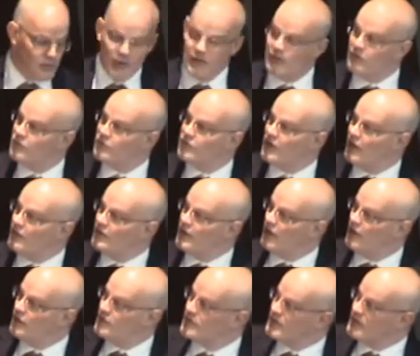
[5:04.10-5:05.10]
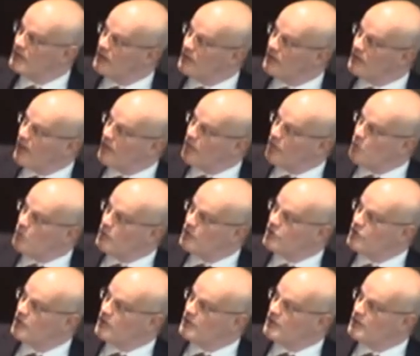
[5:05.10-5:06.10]
we found out that the
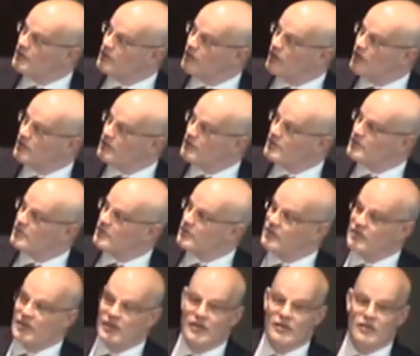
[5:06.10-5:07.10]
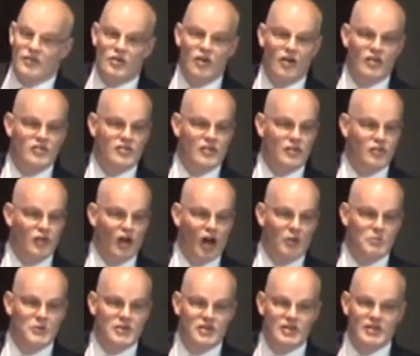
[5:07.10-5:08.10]
material costs, the costs of
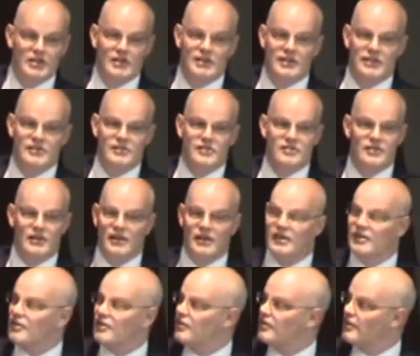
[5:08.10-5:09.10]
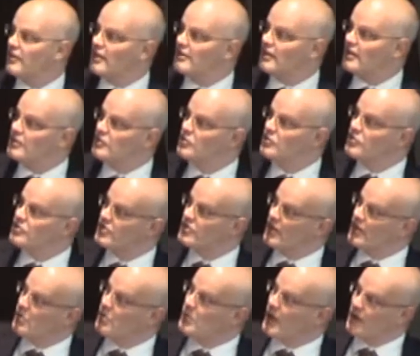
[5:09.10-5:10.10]
raw materials that are used
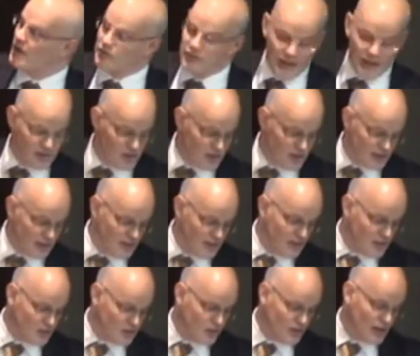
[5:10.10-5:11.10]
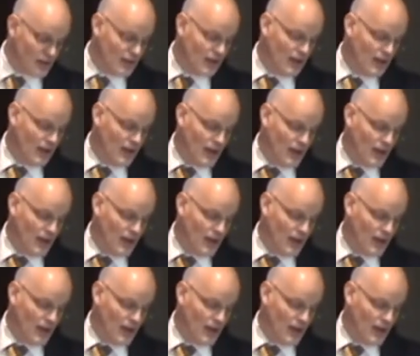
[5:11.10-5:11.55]
in the manufacturing industry,